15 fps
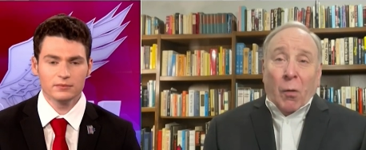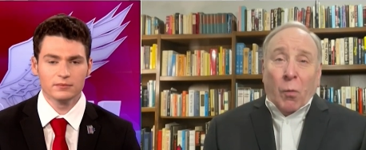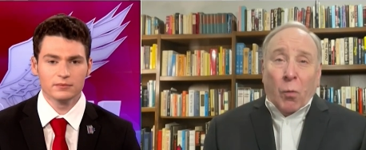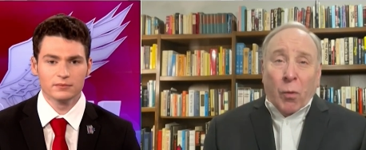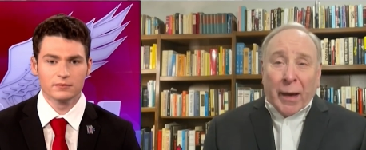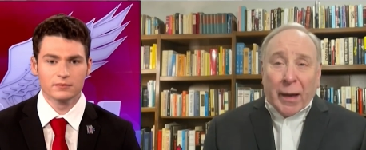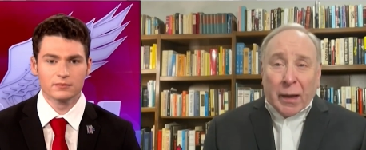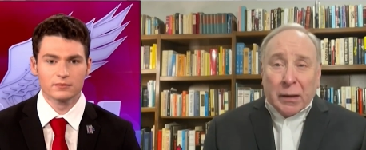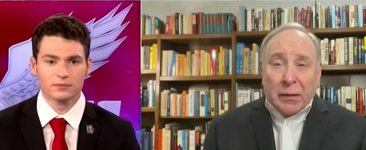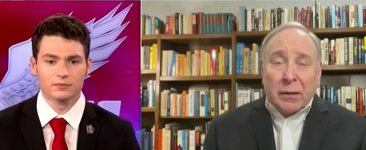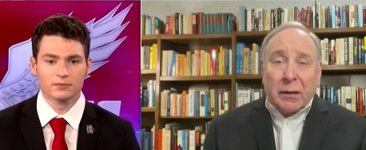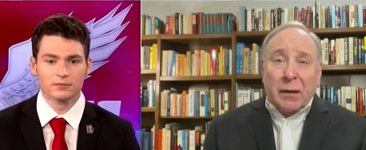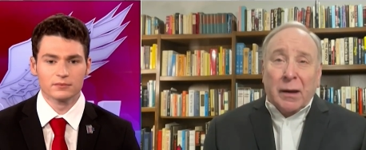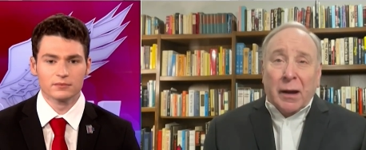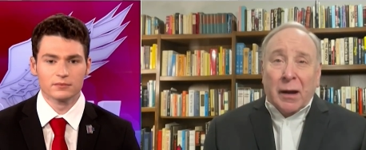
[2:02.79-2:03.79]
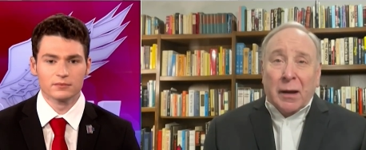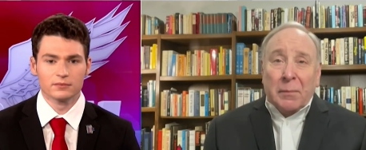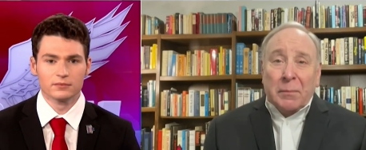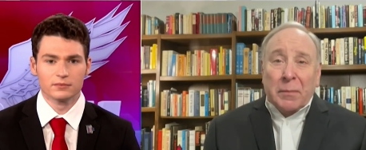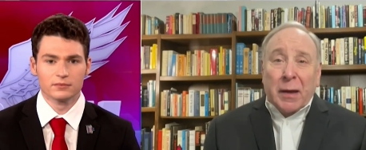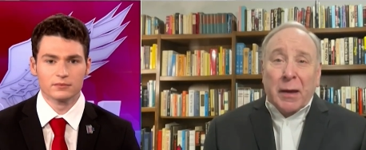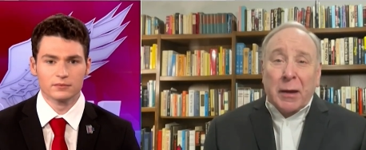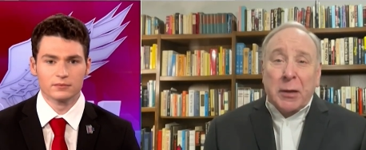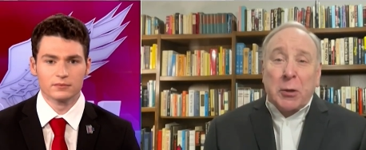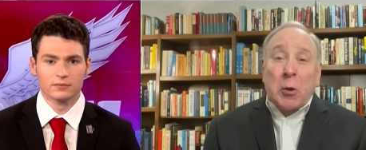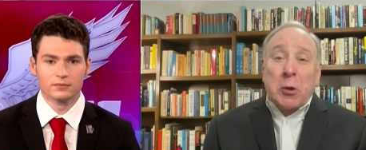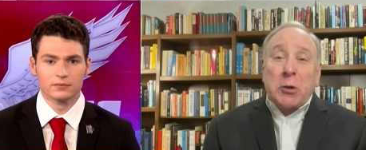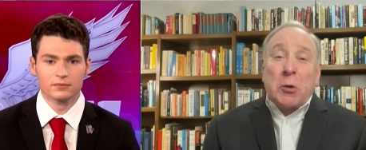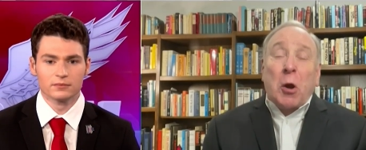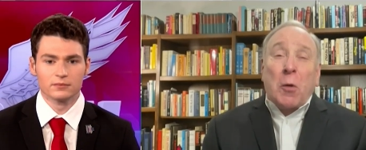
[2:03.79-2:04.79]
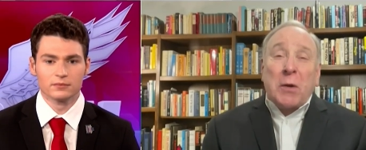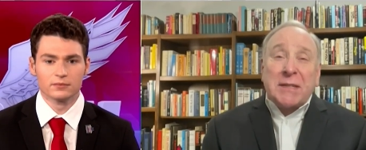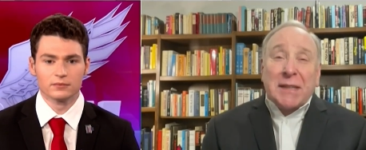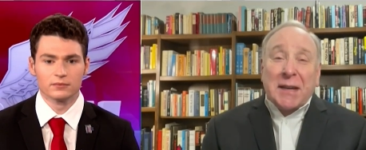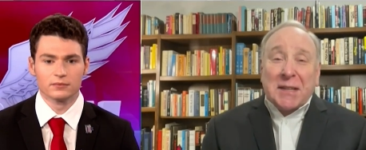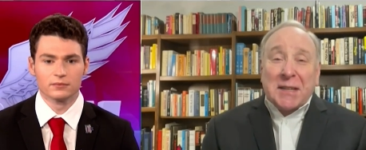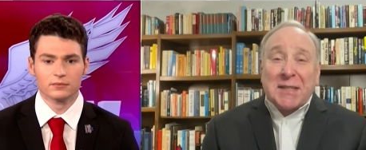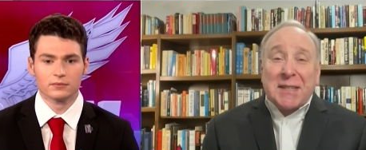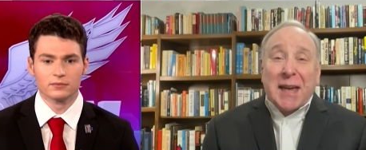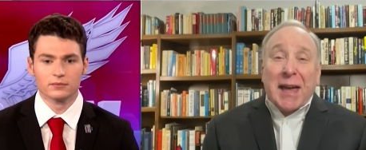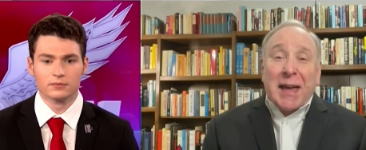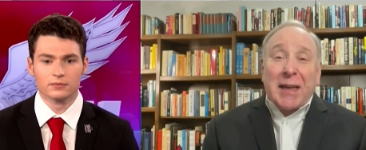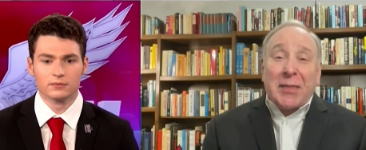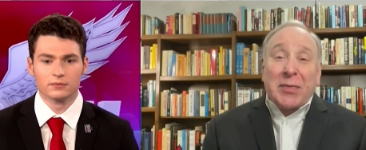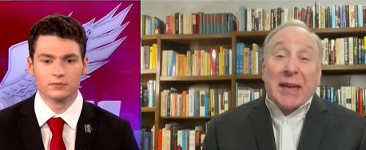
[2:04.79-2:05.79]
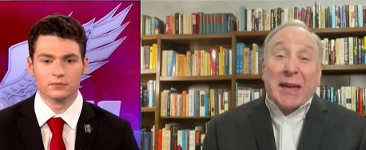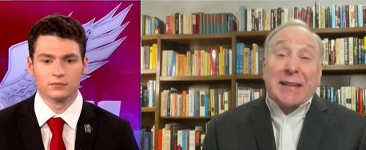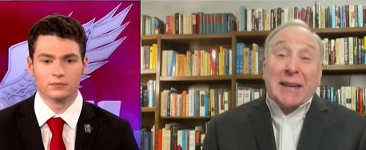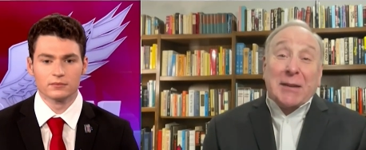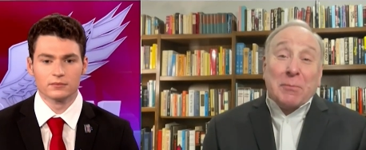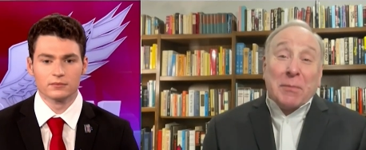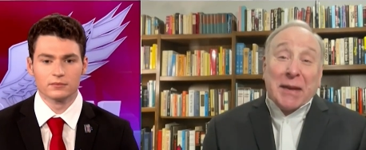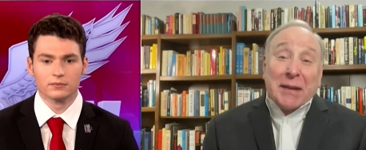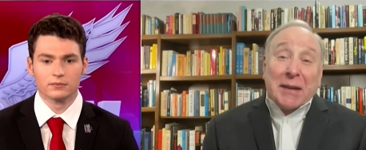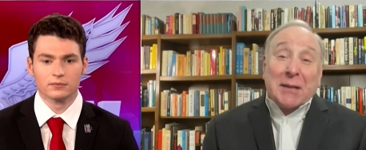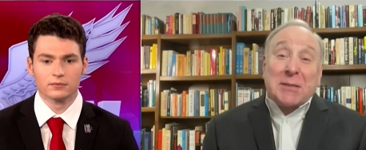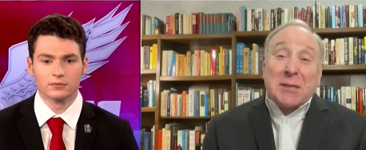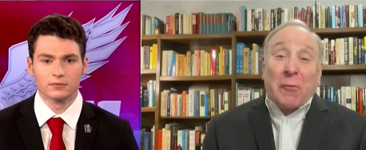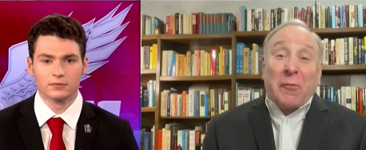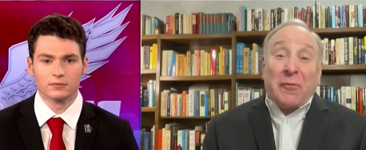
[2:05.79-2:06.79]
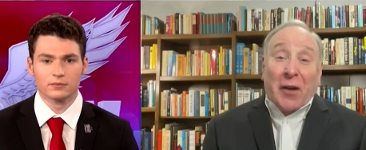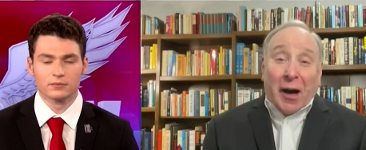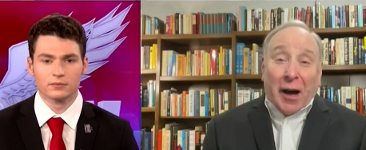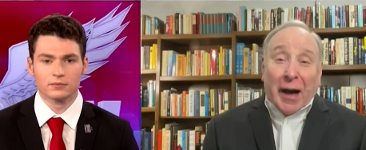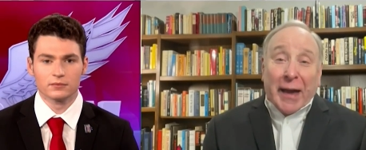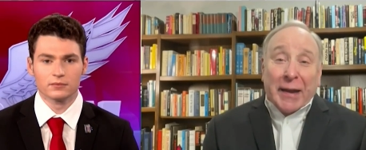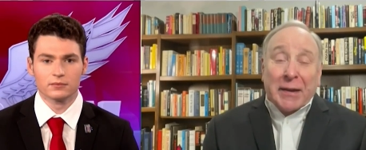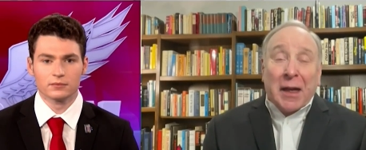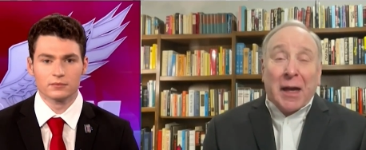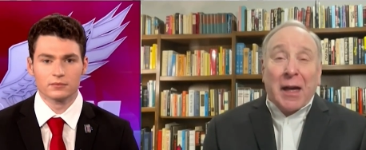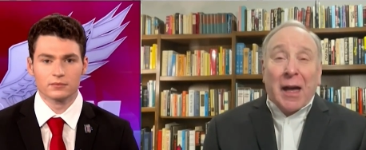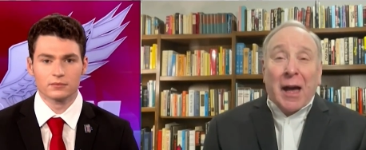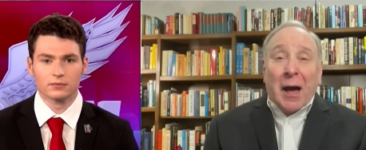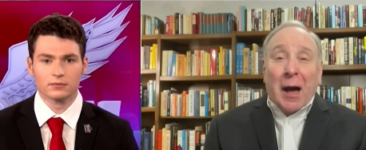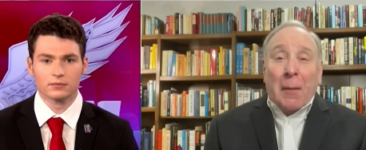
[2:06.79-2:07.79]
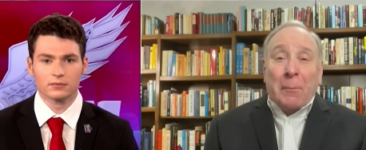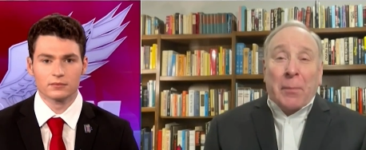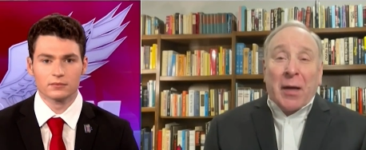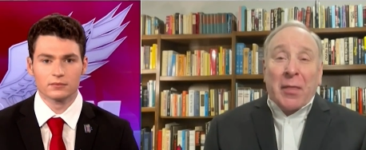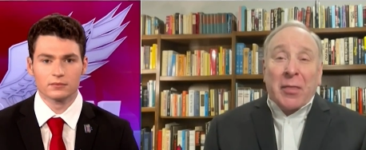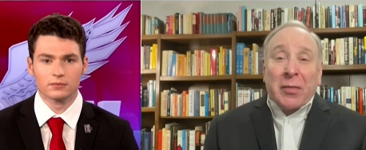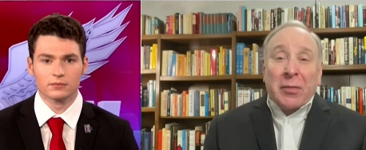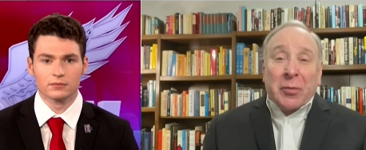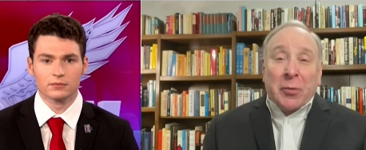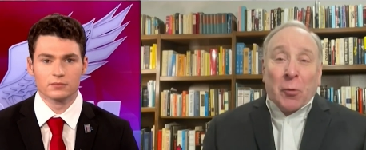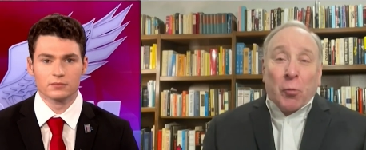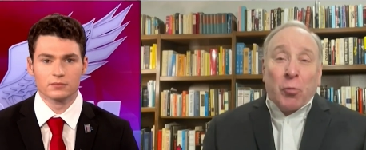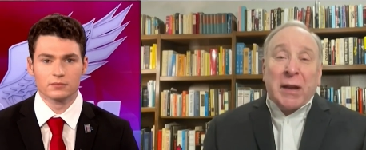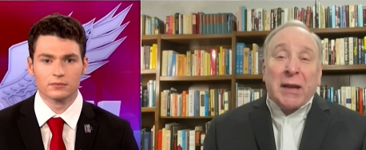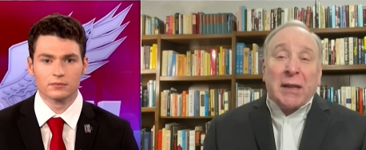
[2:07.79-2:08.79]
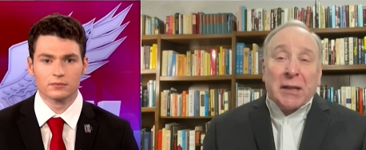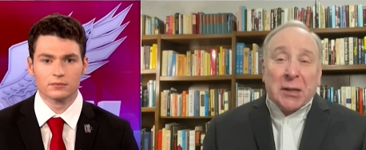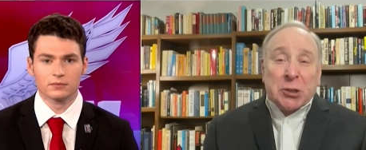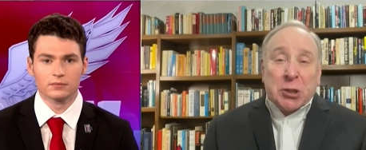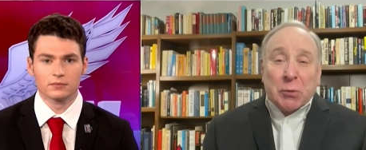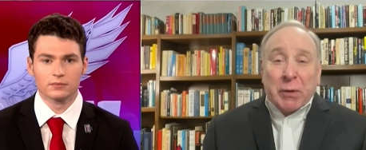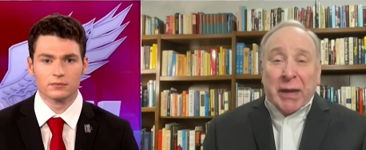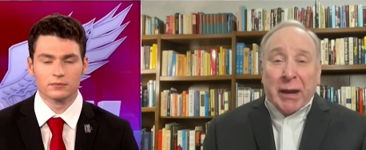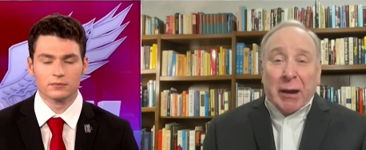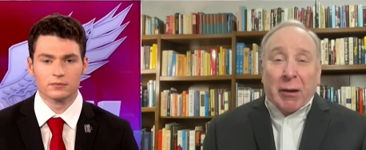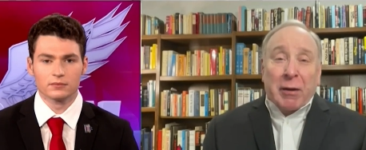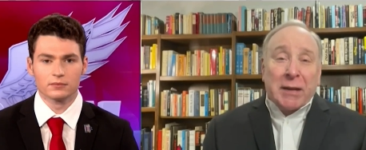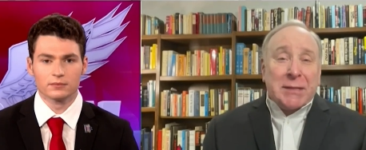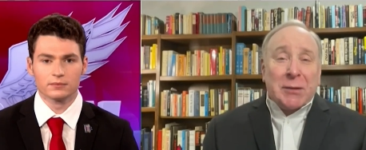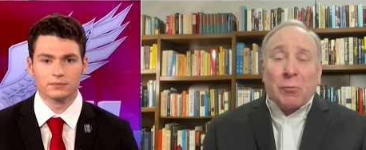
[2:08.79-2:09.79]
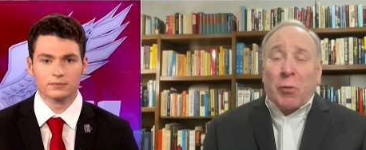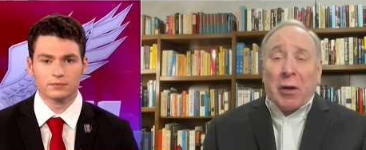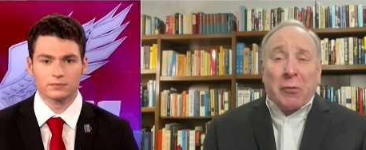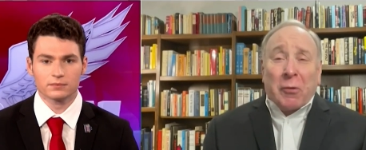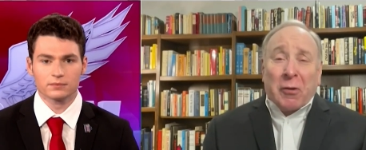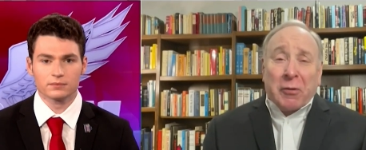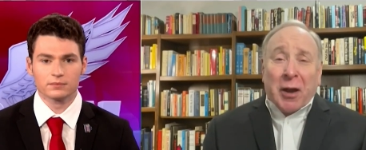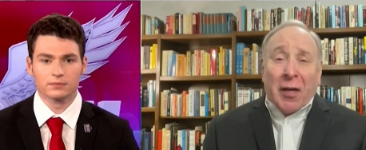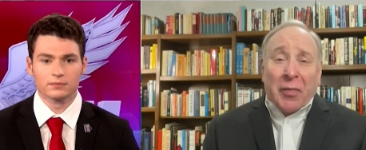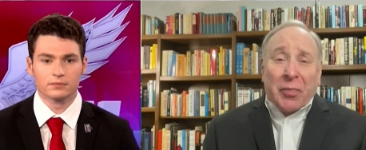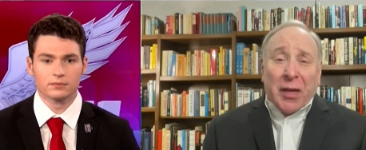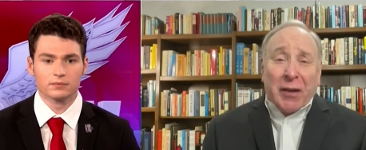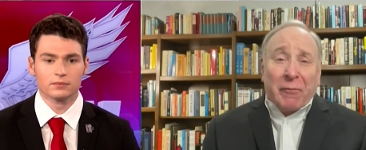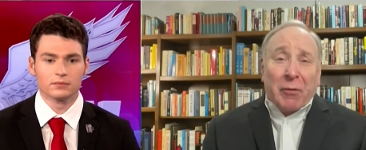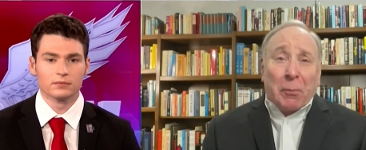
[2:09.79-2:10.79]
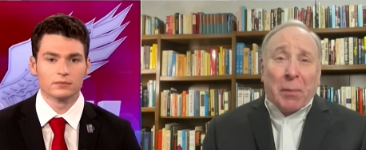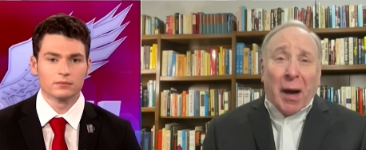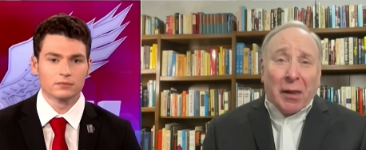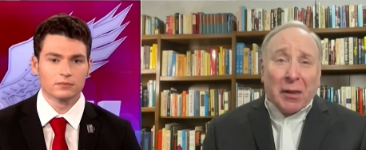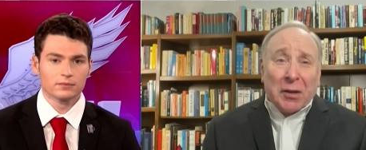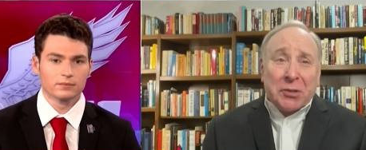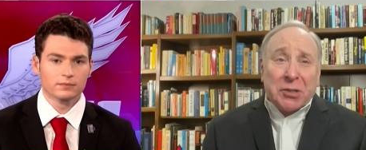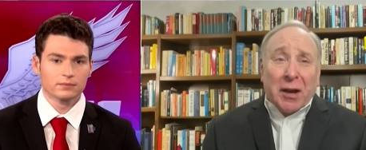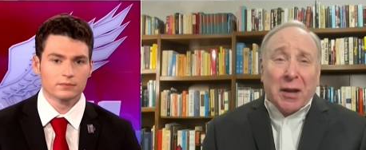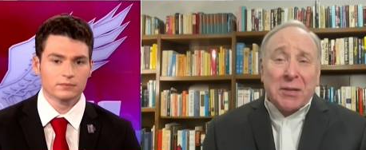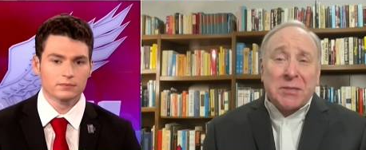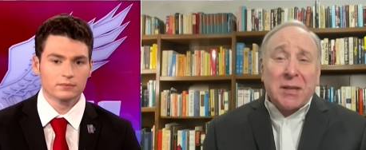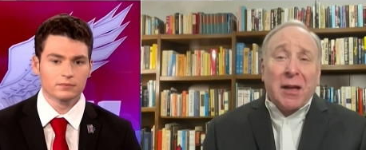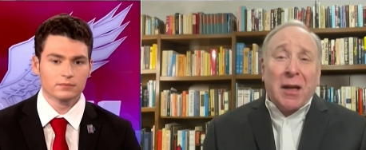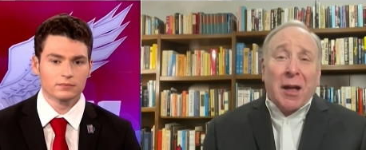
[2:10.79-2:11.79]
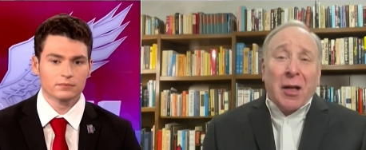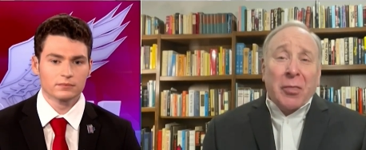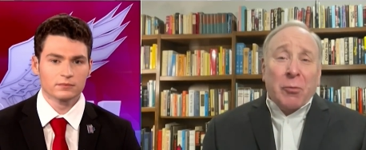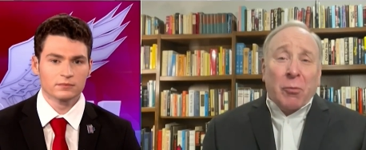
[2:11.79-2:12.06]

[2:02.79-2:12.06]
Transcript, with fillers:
Speaker 1: Well, um, you, would always like to say they didn't mean it so fine. But the real issue here isn't whether or not they've apologized the